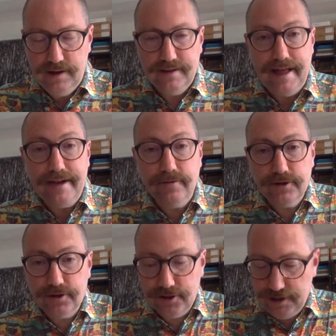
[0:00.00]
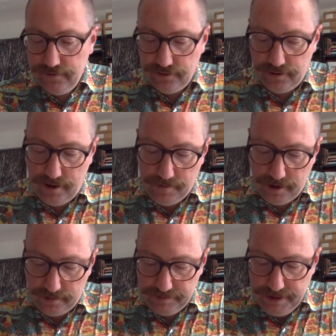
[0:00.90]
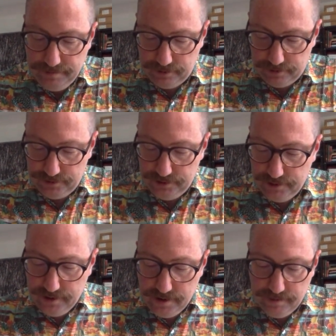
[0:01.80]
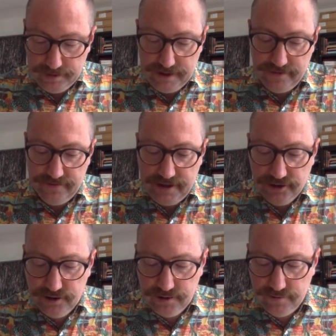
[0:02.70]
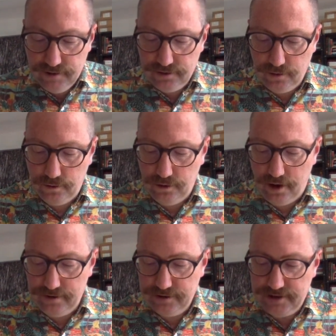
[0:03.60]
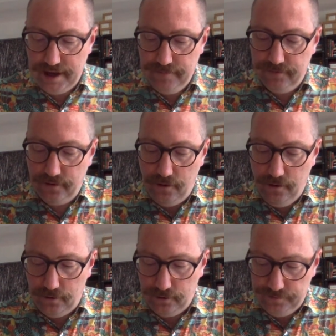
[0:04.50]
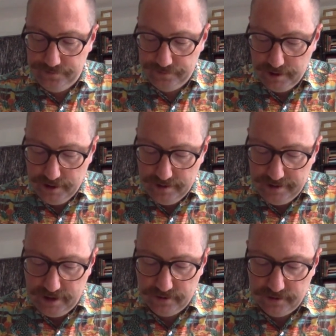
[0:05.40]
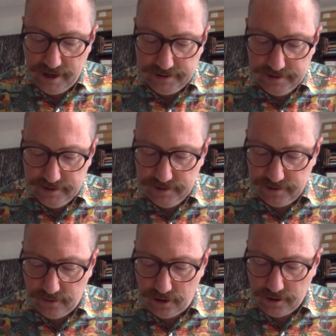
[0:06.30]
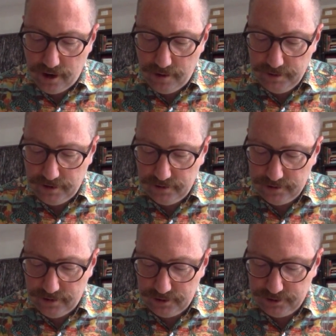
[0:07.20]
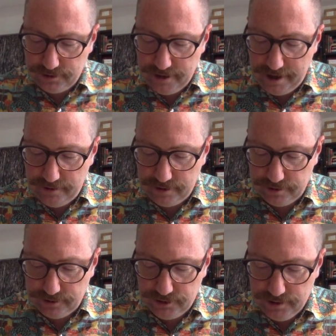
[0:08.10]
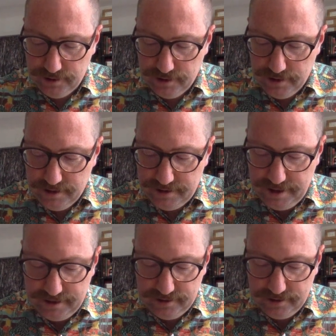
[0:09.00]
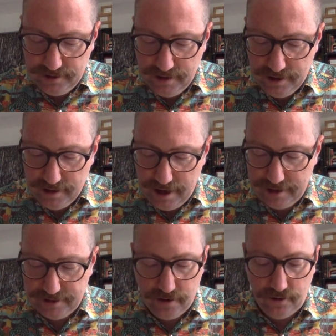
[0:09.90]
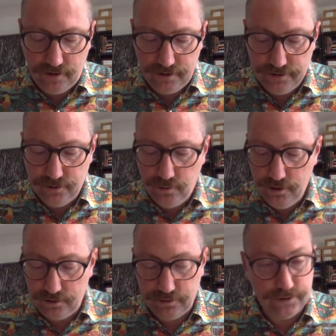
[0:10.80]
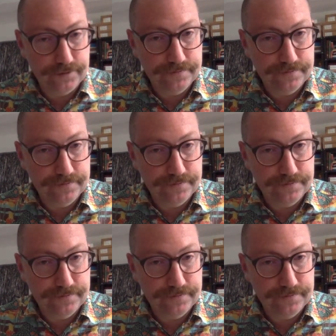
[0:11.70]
Languages differ among peoples, but the affections of the soul are the same for all. They are the likenesses of our common ontological heritage, things as they are in the world.